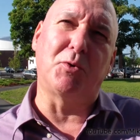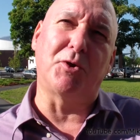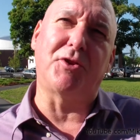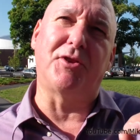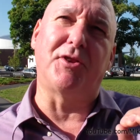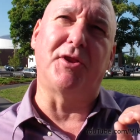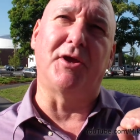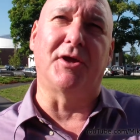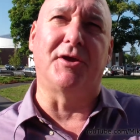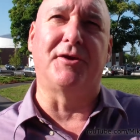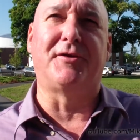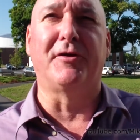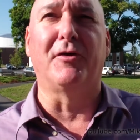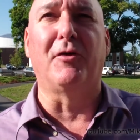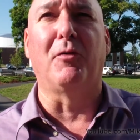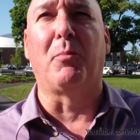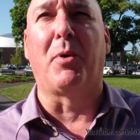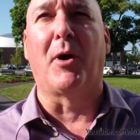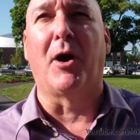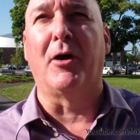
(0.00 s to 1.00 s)
with the
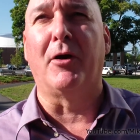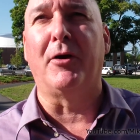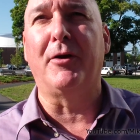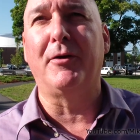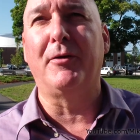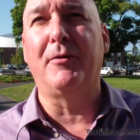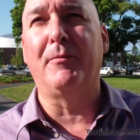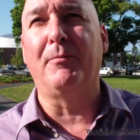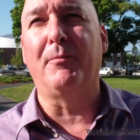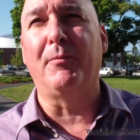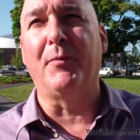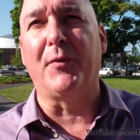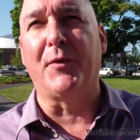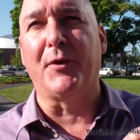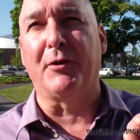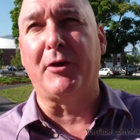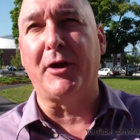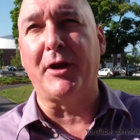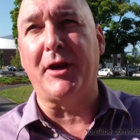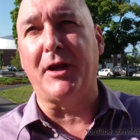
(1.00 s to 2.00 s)
until part?
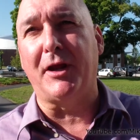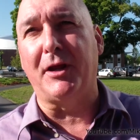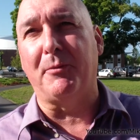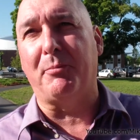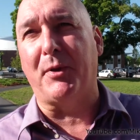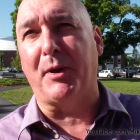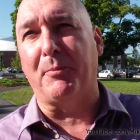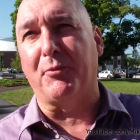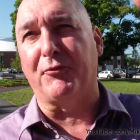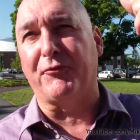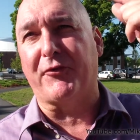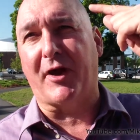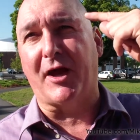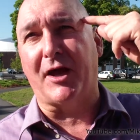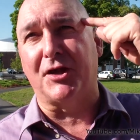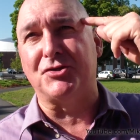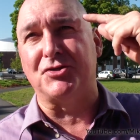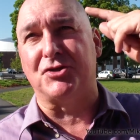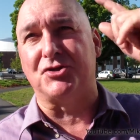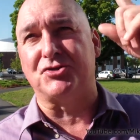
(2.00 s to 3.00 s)
They're getting in people's
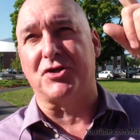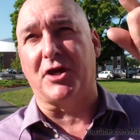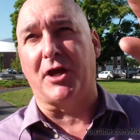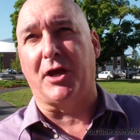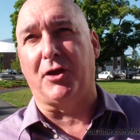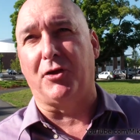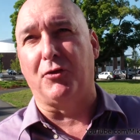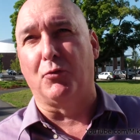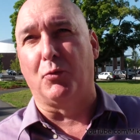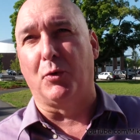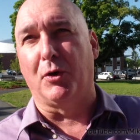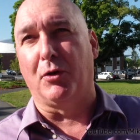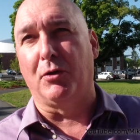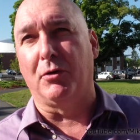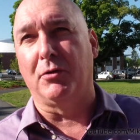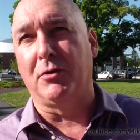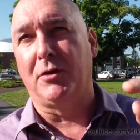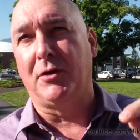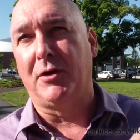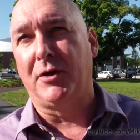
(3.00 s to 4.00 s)
heads and saying you
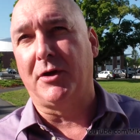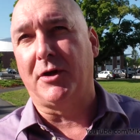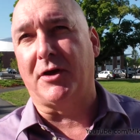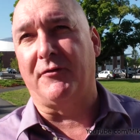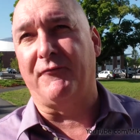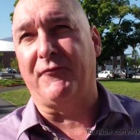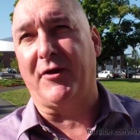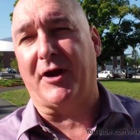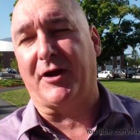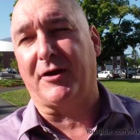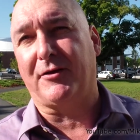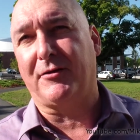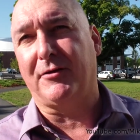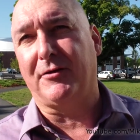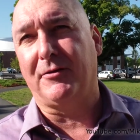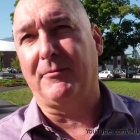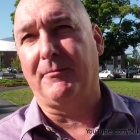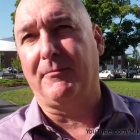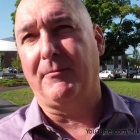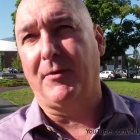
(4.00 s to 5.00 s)
will convict.
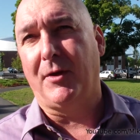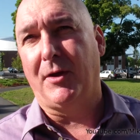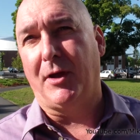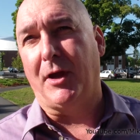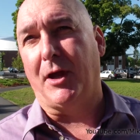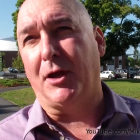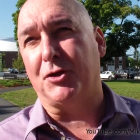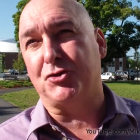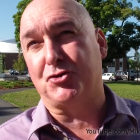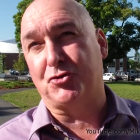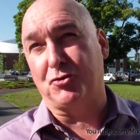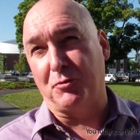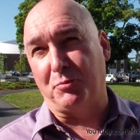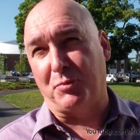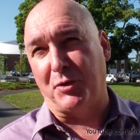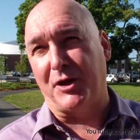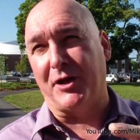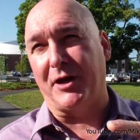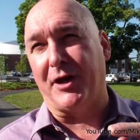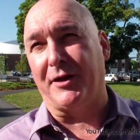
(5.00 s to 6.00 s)
It should
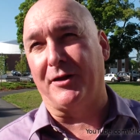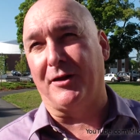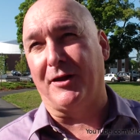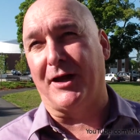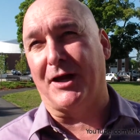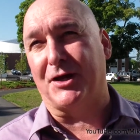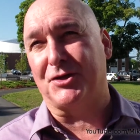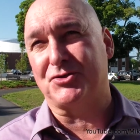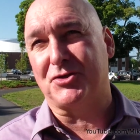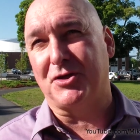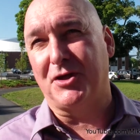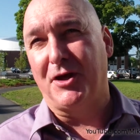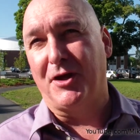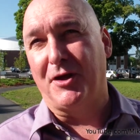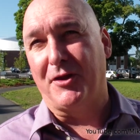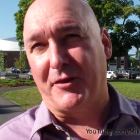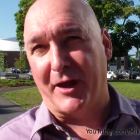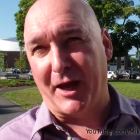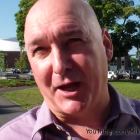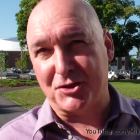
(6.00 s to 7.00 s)
be unless.
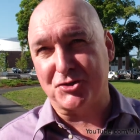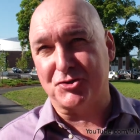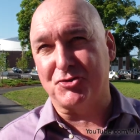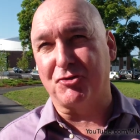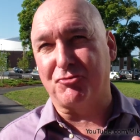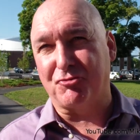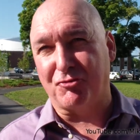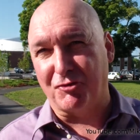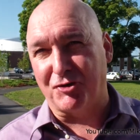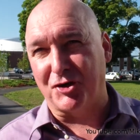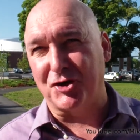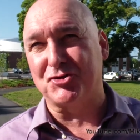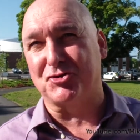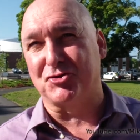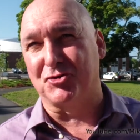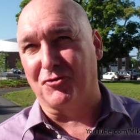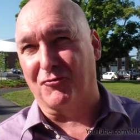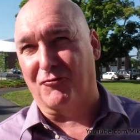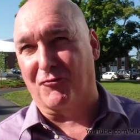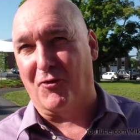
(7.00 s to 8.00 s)
That's the
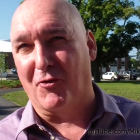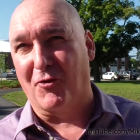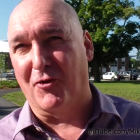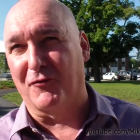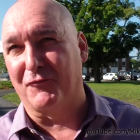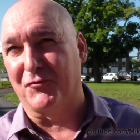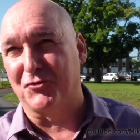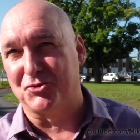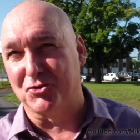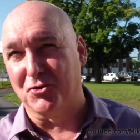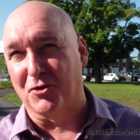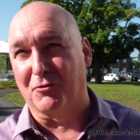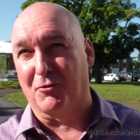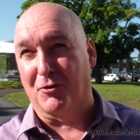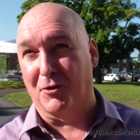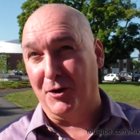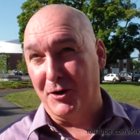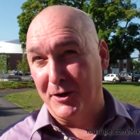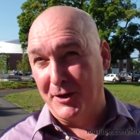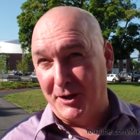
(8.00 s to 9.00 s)
traditional role of a
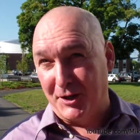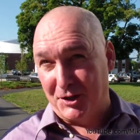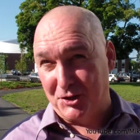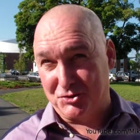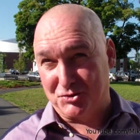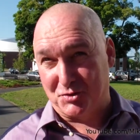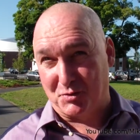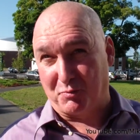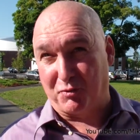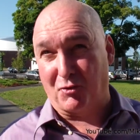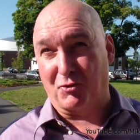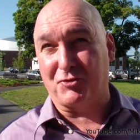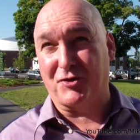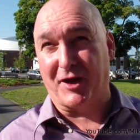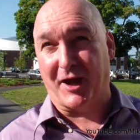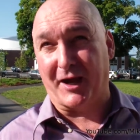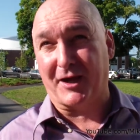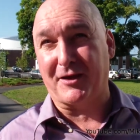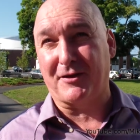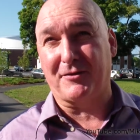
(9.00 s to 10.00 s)
juror, is to
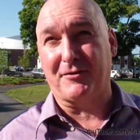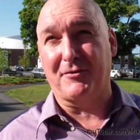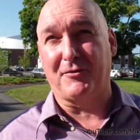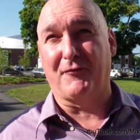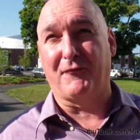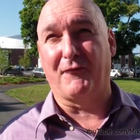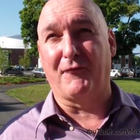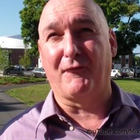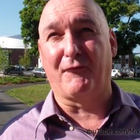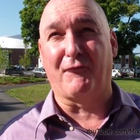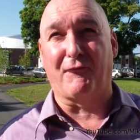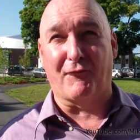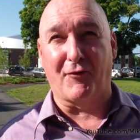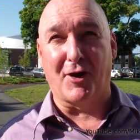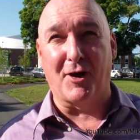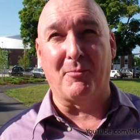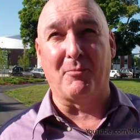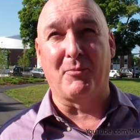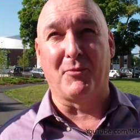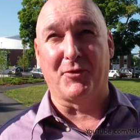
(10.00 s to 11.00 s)
protect
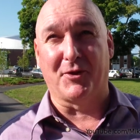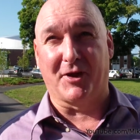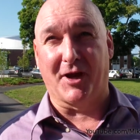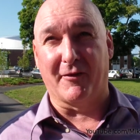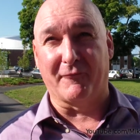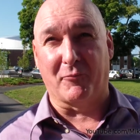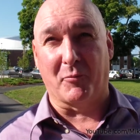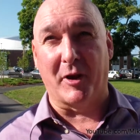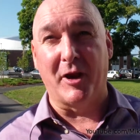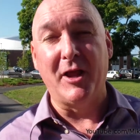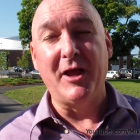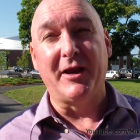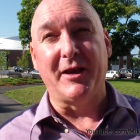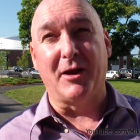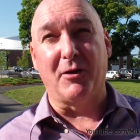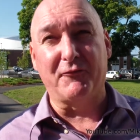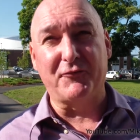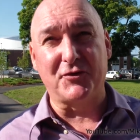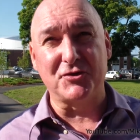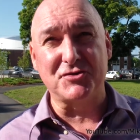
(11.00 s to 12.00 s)
from the government.
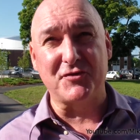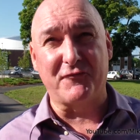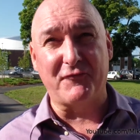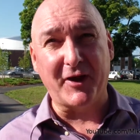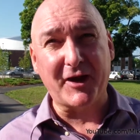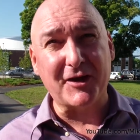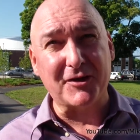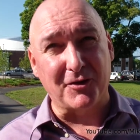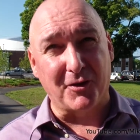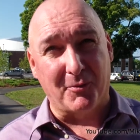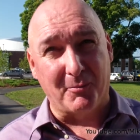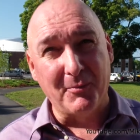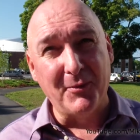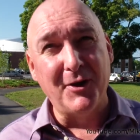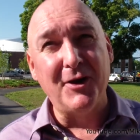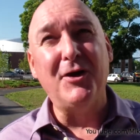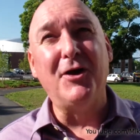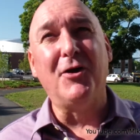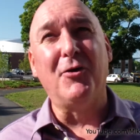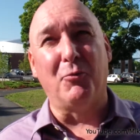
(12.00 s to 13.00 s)
Now, if there's a
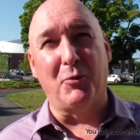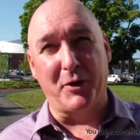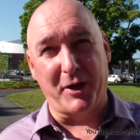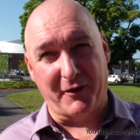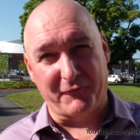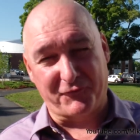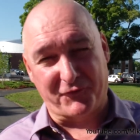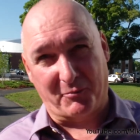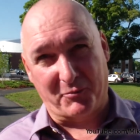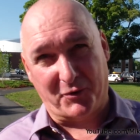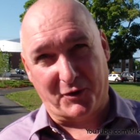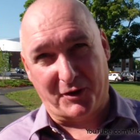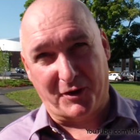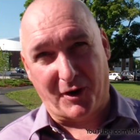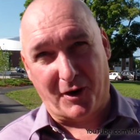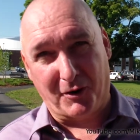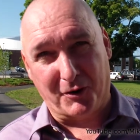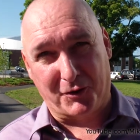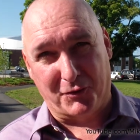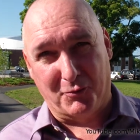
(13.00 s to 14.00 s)
victim, we have something
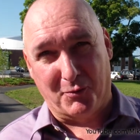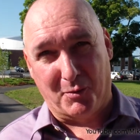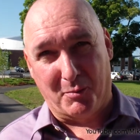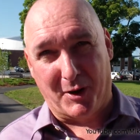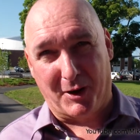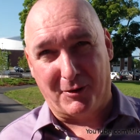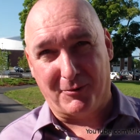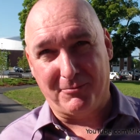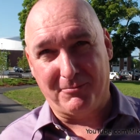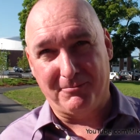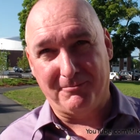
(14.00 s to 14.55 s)
to argue about.